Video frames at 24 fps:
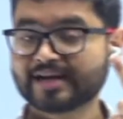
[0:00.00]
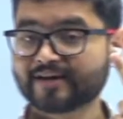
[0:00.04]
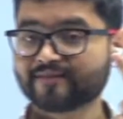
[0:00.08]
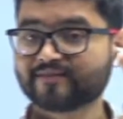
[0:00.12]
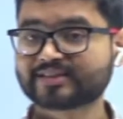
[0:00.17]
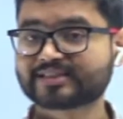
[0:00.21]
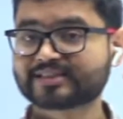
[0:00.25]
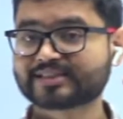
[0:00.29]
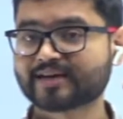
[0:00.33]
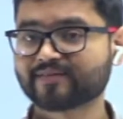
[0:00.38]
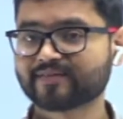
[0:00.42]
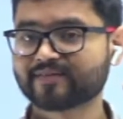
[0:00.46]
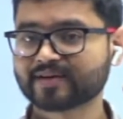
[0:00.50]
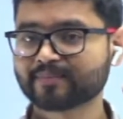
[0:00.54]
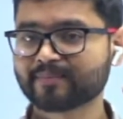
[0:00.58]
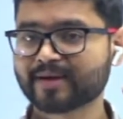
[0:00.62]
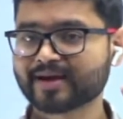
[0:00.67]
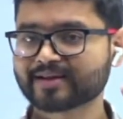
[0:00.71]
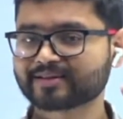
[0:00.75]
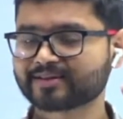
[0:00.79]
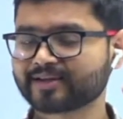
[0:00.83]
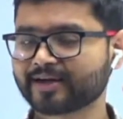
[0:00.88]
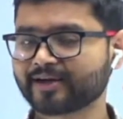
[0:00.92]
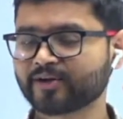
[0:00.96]
Whichever
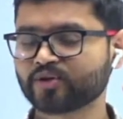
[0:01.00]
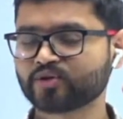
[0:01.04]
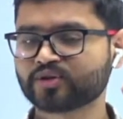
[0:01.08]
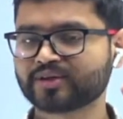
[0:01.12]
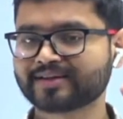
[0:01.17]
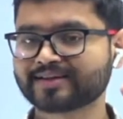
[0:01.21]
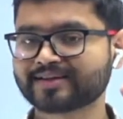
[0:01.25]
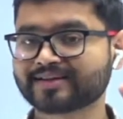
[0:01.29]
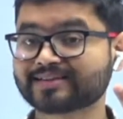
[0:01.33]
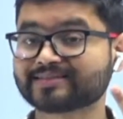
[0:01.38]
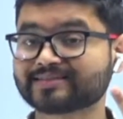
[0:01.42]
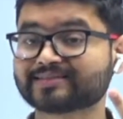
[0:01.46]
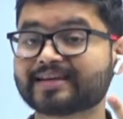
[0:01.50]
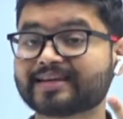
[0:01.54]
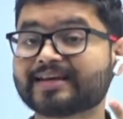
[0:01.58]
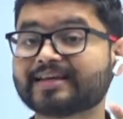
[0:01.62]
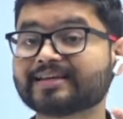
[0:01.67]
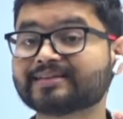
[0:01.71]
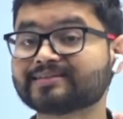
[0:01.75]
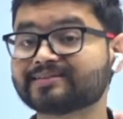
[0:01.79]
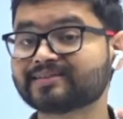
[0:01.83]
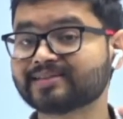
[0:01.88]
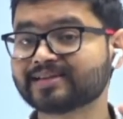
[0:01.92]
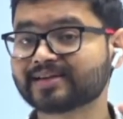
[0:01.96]
method you think is
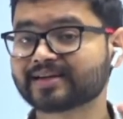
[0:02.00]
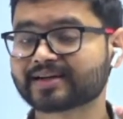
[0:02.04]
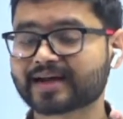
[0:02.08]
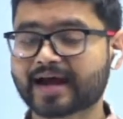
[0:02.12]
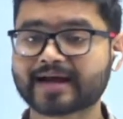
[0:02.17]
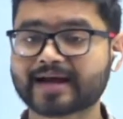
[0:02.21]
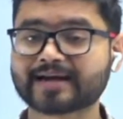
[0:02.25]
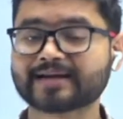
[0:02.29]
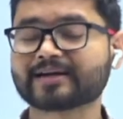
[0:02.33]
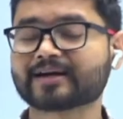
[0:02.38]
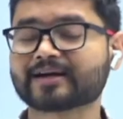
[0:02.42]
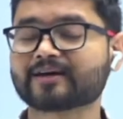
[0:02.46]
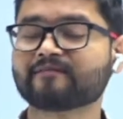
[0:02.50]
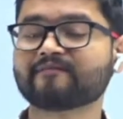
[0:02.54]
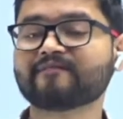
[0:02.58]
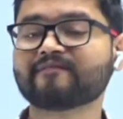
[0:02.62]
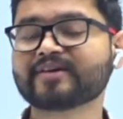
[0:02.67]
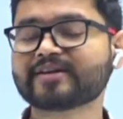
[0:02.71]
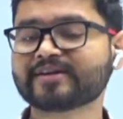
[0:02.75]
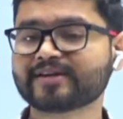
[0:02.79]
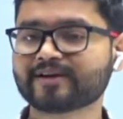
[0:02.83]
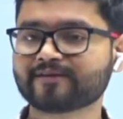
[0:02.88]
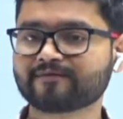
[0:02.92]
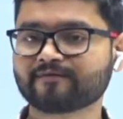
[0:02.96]
easier and
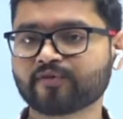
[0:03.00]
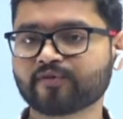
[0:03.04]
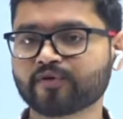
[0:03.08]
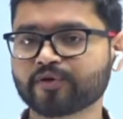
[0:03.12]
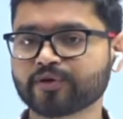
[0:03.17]
convenient